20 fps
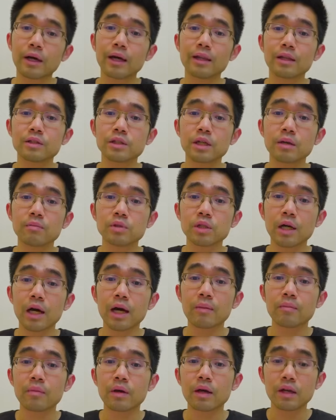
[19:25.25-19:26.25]
at the same
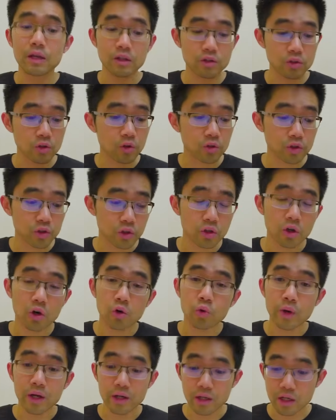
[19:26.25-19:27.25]
time it is also
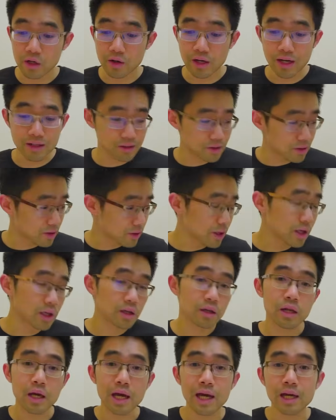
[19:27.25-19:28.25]
nowhere near as
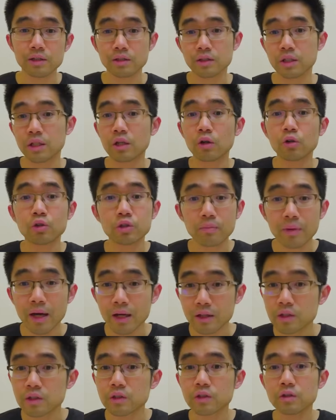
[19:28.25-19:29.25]
thin as the
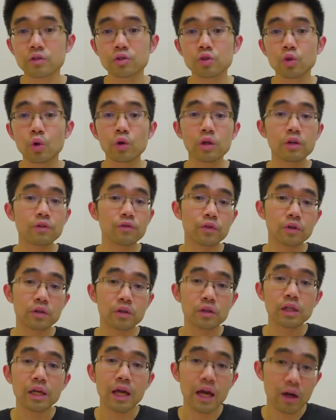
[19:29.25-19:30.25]
Ultimaxes or
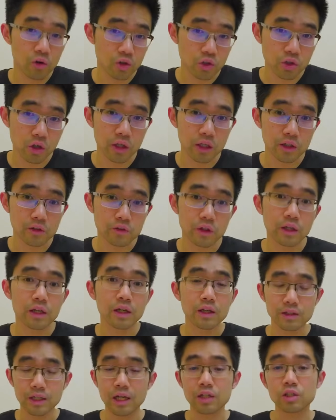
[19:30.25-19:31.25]
even the Aerosonics. It
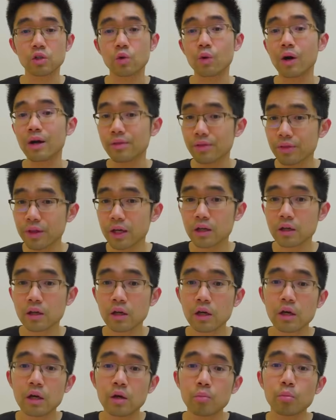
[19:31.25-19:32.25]
is actually quite thick,
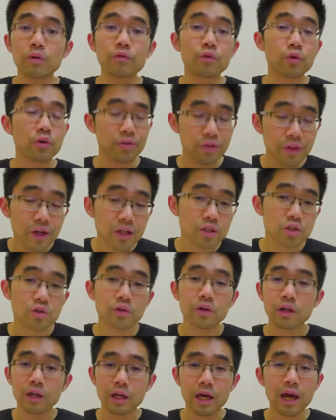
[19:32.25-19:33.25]
but for a thick
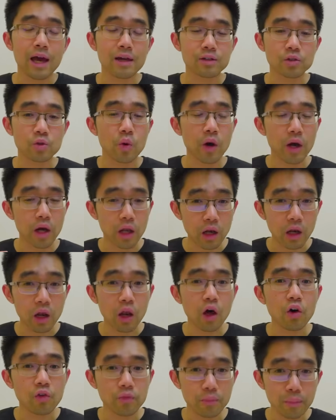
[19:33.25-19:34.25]
string it has quite a
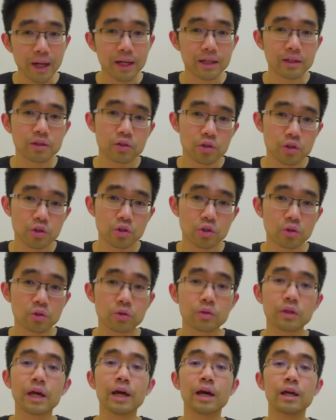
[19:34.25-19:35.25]
lot of bite to the
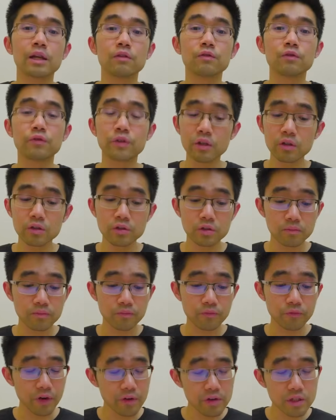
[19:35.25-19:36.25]
shuttle and it feels
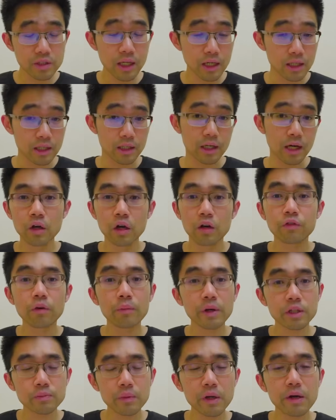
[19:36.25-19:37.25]
very steady. From
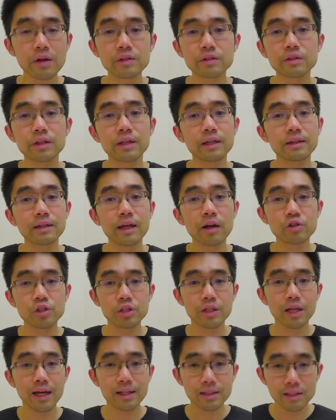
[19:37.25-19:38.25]
experience, the
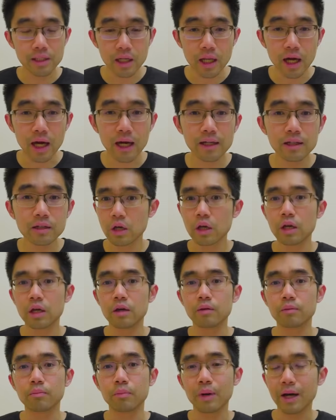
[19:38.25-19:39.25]
Nanogy 99,
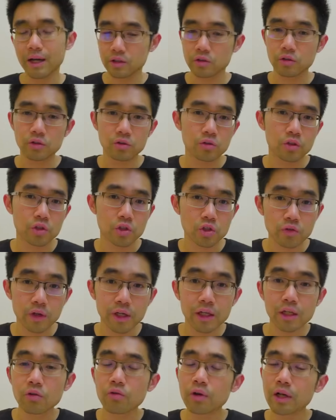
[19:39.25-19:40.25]
it bites onto the
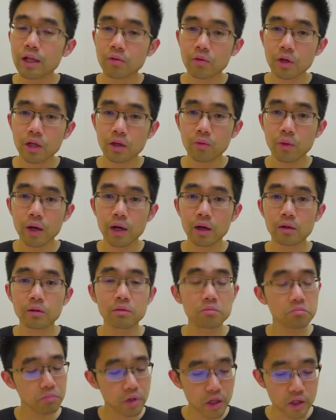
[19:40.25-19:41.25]
string really
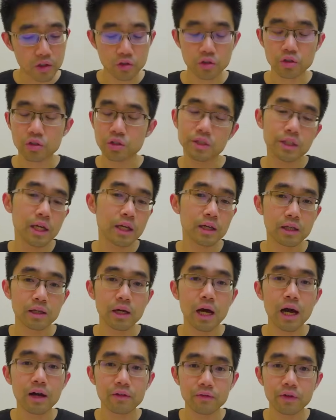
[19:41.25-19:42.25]
well. It's just steady.
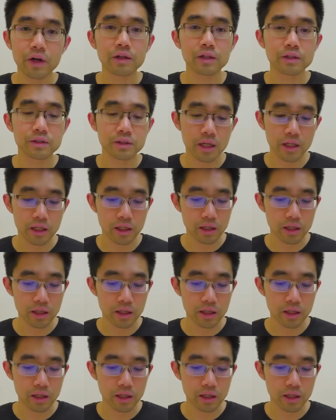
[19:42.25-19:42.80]
I find it steady.